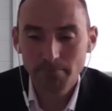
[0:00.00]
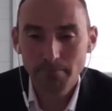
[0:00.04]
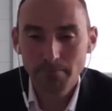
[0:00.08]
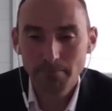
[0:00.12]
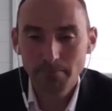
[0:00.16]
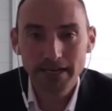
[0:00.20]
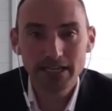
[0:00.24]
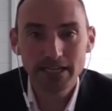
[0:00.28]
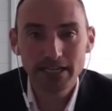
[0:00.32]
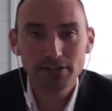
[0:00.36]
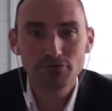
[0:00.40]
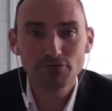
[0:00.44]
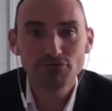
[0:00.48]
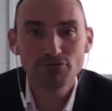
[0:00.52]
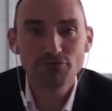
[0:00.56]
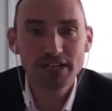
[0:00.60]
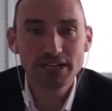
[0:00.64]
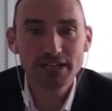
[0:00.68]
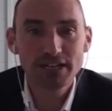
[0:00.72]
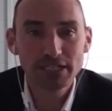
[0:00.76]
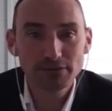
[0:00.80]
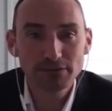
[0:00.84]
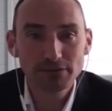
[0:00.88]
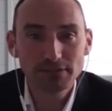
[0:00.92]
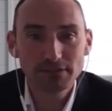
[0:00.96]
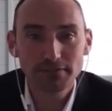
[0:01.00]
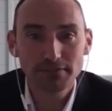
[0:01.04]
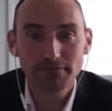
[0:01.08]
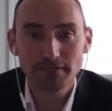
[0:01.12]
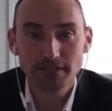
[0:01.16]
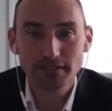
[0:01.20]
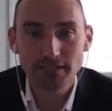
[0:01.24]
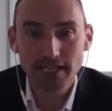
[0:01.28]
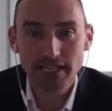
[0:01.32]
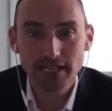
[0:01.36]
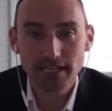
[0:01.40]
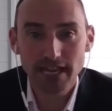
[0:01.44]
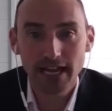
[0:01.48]
making a real
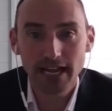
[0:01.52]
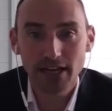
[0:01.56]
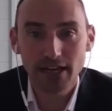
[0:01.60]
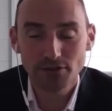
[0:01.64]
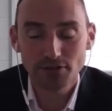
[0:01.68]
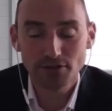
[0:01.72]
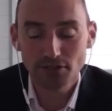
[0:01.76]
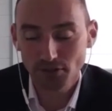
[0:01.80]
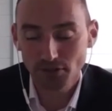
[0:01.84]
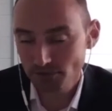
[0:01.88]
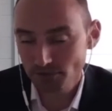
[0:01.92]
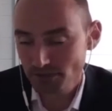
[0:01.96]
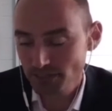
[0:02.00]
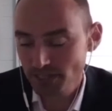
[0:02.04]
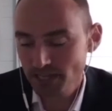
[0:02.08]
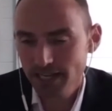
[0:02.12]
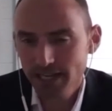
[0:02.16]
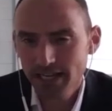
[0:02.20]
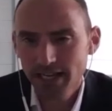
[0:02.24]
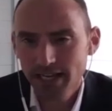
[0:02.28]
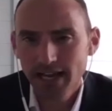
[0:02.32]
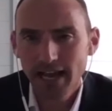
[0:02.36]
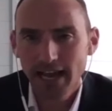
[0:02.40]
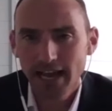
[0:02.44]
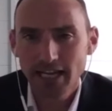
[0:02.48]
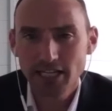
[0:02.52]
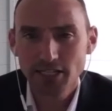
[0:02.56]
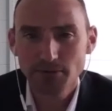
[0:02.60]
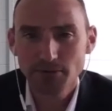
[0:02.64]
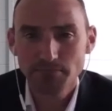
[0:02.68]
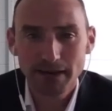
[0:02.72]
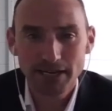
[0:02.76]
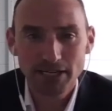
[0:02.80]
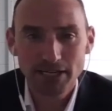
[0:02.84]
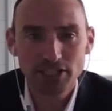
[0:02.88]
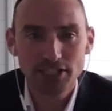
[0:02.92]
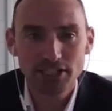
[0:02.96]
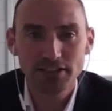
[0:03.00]
difference to households,
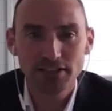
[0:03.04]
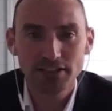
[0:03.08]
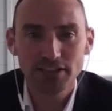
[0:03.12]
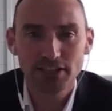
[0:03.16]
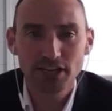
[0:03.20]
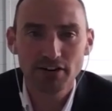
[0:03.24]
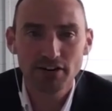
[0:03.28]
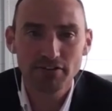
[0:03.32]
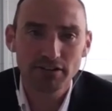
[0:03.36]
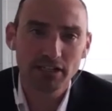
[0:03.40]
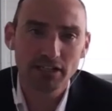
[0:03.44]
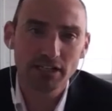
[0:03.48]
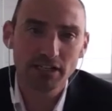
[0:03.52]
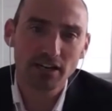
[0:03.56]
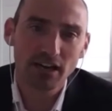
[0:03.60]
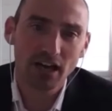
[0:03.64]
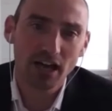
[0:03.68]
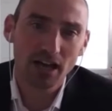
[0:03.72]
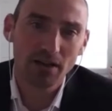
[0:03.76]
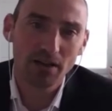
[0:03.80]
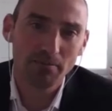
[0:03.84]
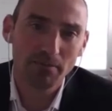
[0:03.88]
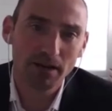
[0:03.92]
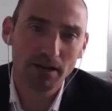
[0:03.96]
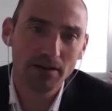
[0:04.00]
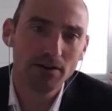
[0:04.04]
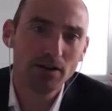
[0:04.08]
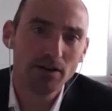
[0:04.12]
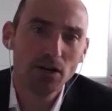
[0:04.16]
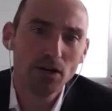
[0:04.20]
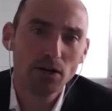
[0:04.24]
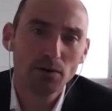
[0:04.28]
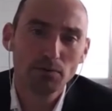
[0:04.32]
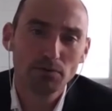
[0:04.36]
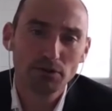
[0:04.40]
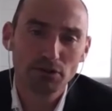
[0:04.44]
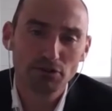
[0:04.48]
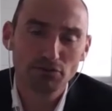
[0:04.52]
especially in the current climate
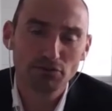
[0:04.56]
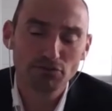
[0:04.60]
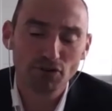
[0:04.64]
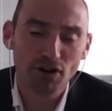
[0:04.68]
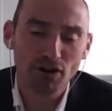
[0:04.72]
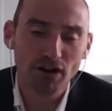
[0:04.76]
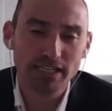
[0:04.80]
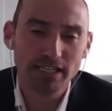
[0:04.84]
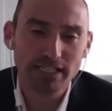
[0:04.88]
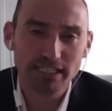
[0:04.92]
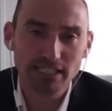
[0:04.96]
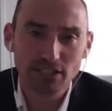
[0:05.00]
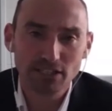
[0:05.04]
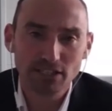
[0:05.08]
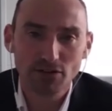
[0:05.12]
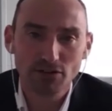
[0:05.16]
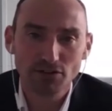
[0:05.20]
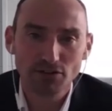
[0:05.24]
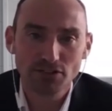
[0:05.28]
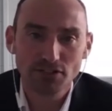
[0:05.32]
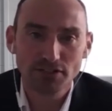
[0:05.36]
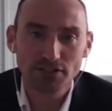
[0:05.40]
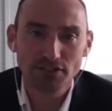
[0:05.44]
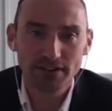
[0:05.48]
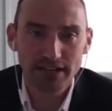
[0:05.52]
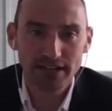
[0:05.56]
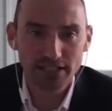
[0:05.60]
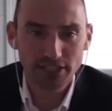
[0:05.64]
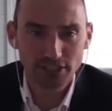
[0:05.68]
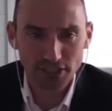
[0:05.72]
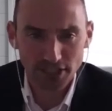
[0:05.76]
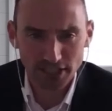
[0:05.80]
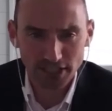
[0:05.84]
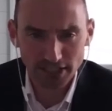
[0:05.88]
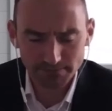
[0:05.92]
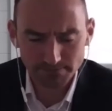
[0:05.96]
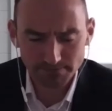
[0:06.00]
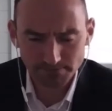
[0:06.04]
with the rising cost of
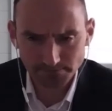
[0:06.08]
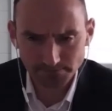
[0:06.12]
energy.